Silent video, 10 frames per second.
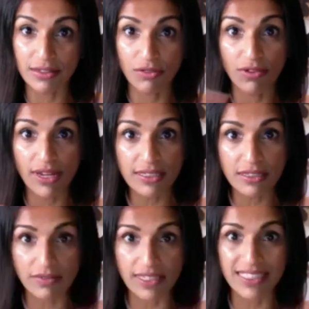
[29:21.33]
The rest
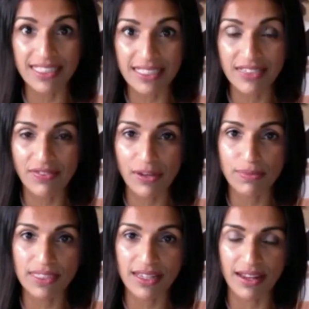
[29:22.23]
of it,
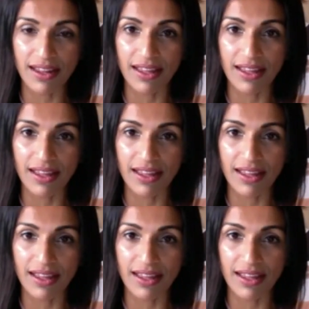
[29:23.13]
65%,